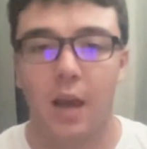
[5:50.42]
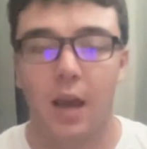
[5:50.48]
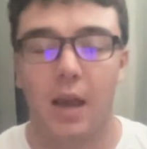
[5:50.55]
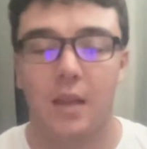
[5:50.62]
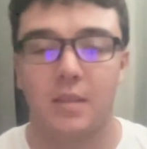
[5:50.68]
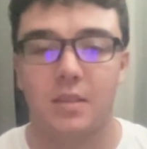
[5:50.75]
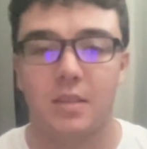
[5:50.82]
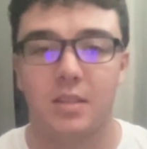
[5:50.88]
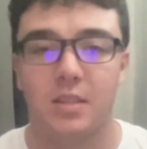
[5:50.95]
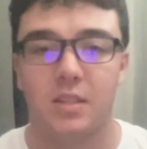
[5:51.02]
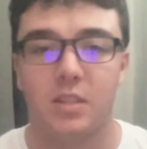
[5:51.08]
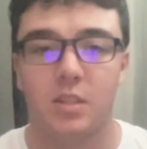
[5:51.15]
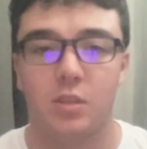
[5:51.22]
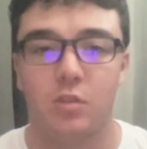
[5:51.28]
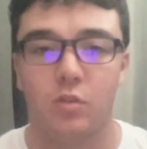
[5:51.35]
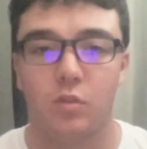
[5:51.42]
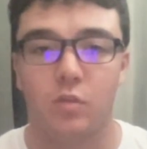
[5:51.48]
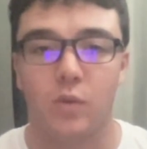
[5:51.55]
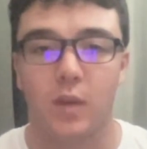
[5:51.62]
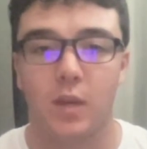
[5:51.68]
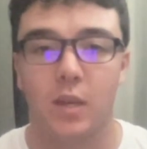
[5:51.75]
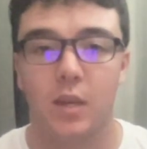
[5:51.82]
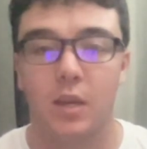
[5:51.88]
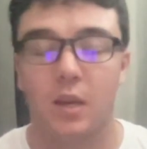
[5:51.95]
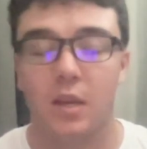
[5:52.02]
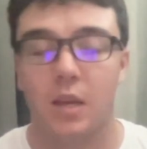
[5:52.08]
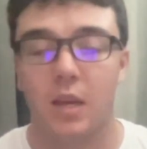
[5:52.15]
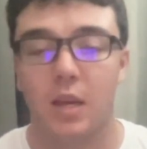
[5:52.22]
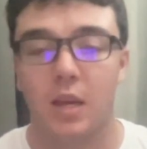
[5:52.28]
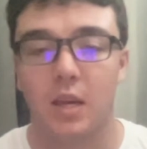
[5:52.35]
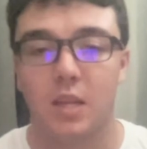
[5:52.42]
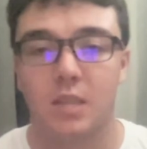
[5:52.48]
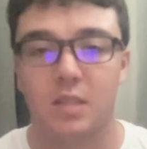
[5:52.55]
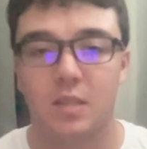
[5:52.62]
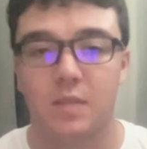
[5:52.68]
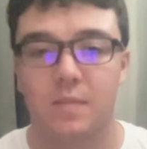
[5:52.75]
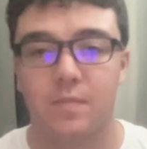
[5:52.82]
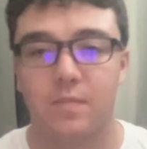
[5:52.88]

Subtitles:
at Disney D23 is